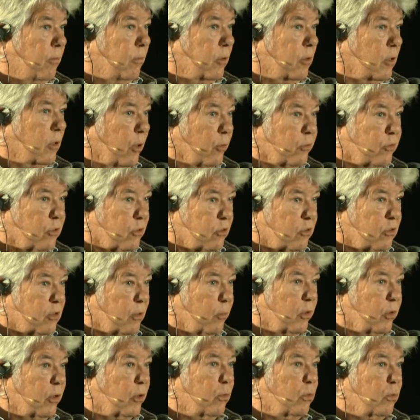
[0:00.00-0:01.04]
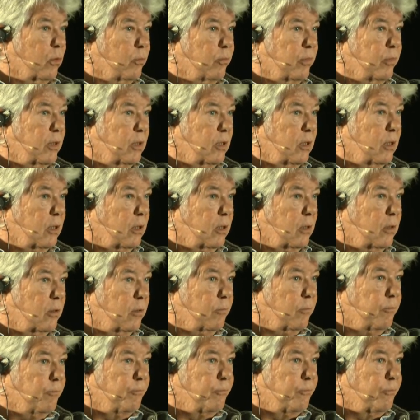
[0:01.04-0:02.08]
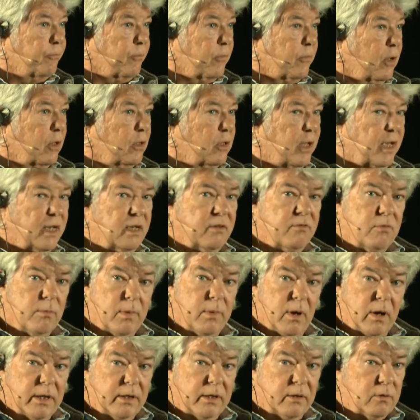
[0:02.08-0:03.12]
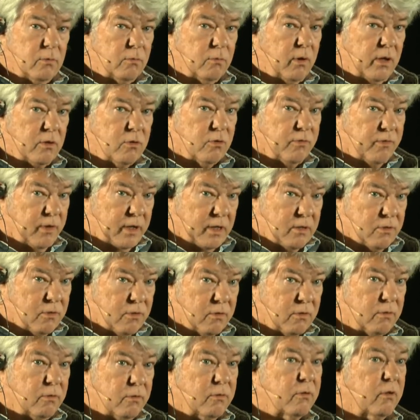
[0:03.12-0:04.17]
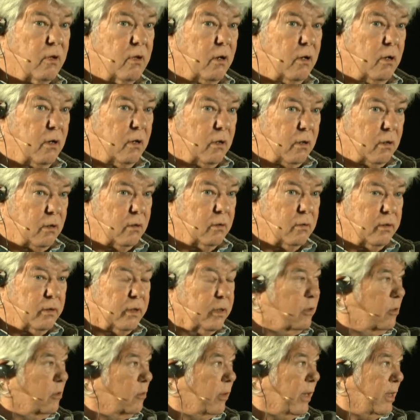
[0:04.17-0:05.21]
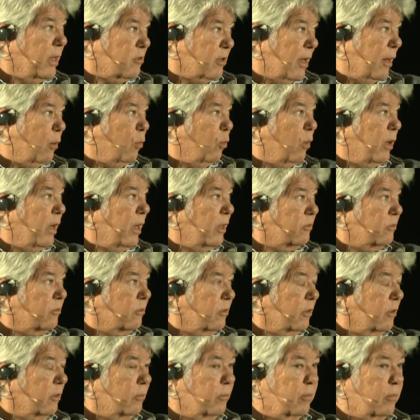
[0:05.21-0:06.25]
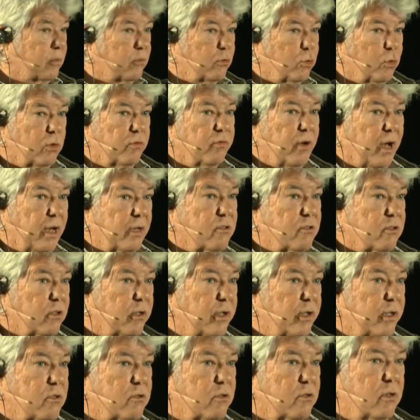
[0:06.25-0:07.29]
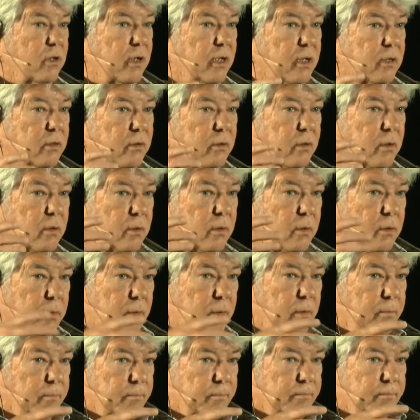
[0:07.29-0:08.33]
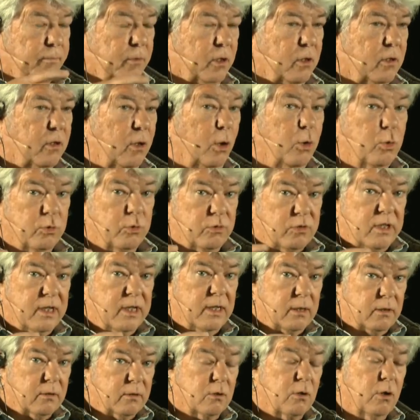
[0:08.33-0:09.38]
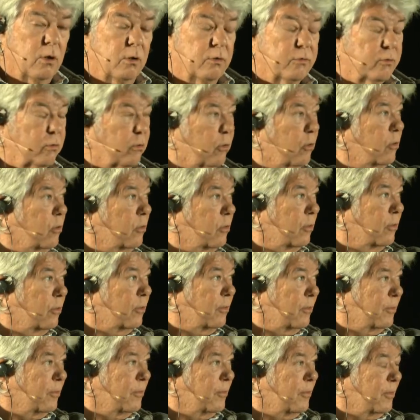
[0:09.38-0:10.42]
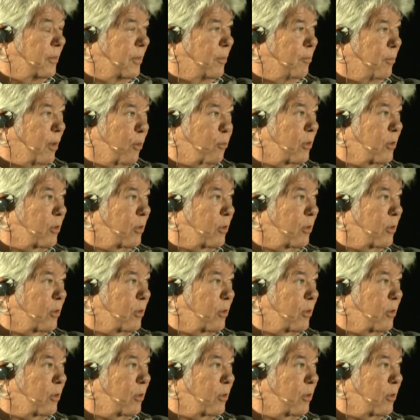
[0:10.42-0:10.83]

closest similar would be Native American reservations in the U.S. out west, the sort of isolation and closed-in culture. But